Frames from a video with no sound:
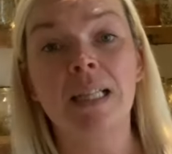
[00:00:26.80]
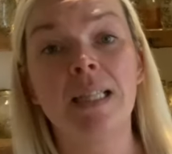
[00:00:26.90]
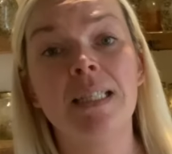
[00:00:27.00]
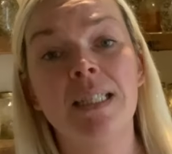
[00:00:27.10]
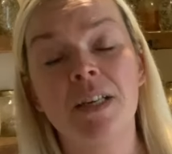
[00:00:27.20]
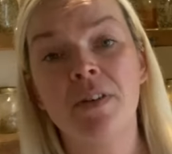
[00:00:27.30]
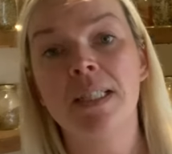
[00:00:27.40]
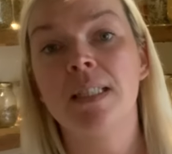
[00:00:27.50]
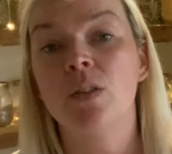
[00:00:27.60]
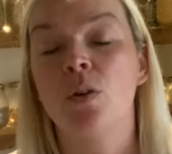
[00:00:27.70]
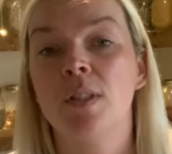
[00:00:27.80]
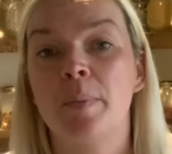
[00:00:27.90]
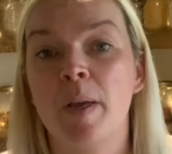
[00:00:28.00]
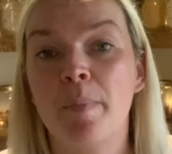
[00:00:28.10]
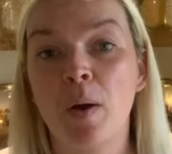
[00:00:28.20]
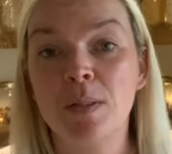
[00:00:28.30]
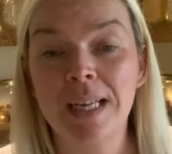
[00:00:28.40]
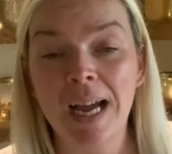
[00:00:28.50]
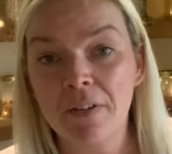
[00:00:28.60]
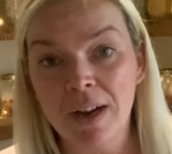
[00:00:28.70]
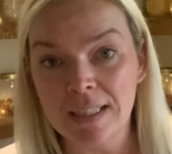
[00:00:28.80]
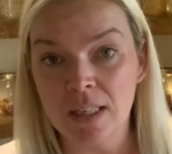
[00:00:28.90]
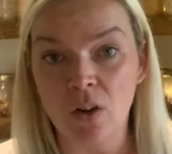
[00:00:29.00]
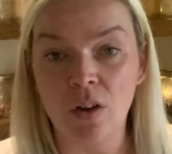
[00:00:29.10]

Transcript: This series is going to be about diarising